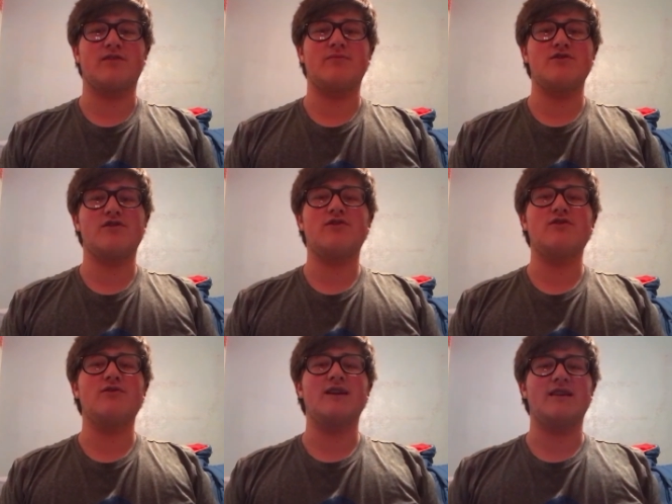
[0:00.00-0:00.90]
I've been just
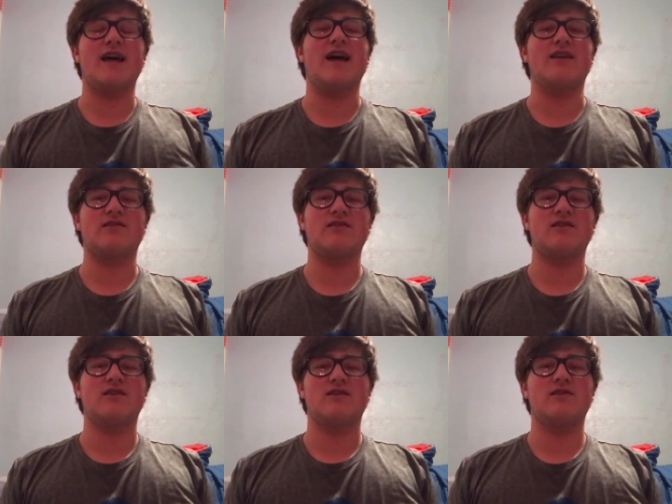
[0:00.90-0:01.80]
doing that,
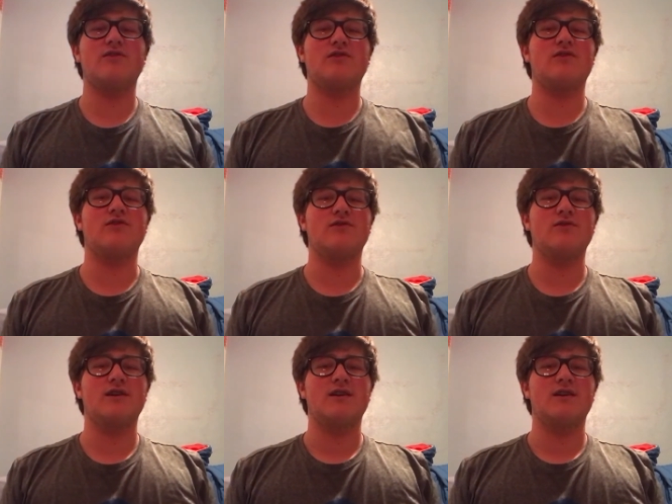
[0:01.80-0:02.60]
those two,